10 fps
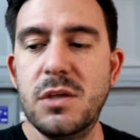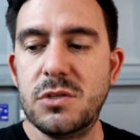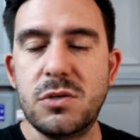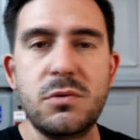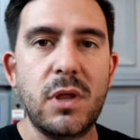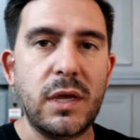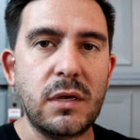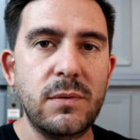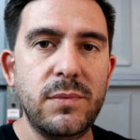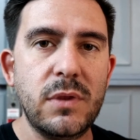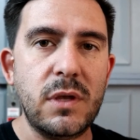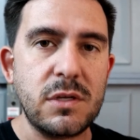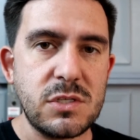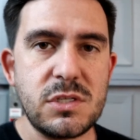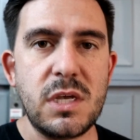to like
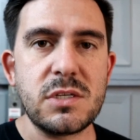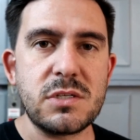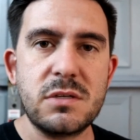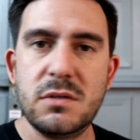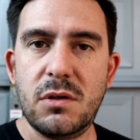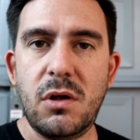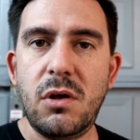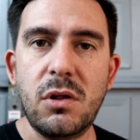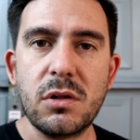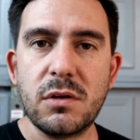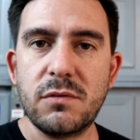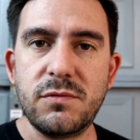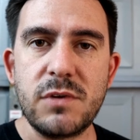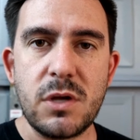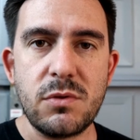assist all of,
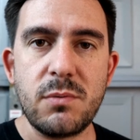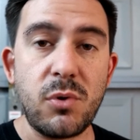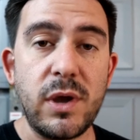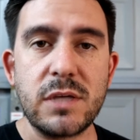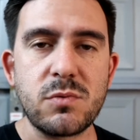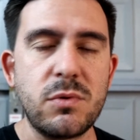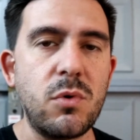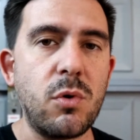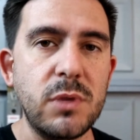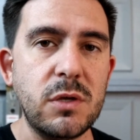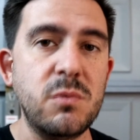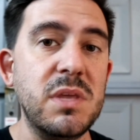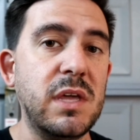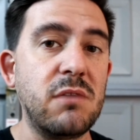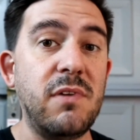the brakes where normally it would be
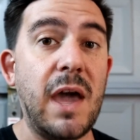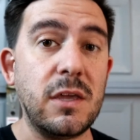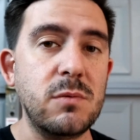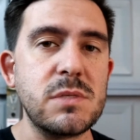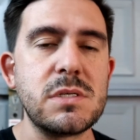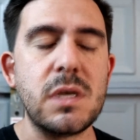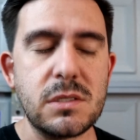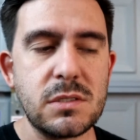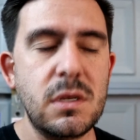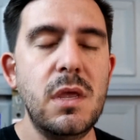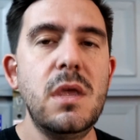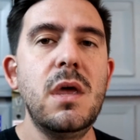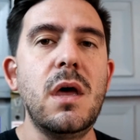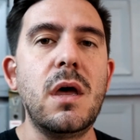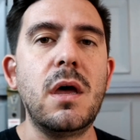like a vacuum assist.
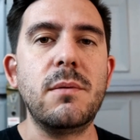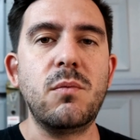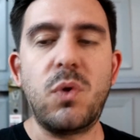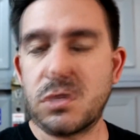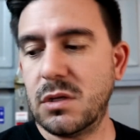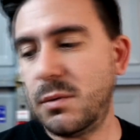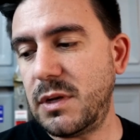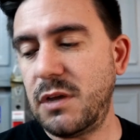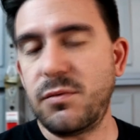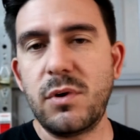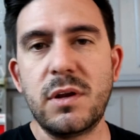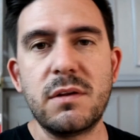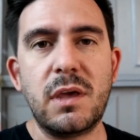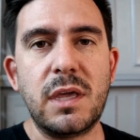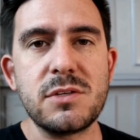It works a little bit different.
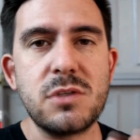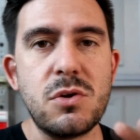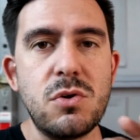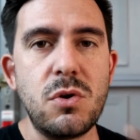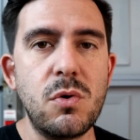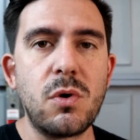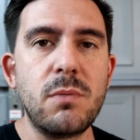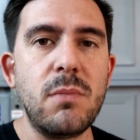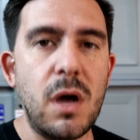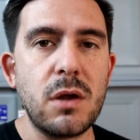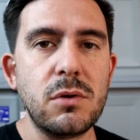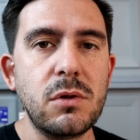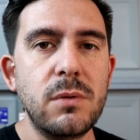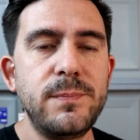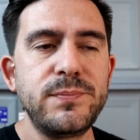I guess the newer model,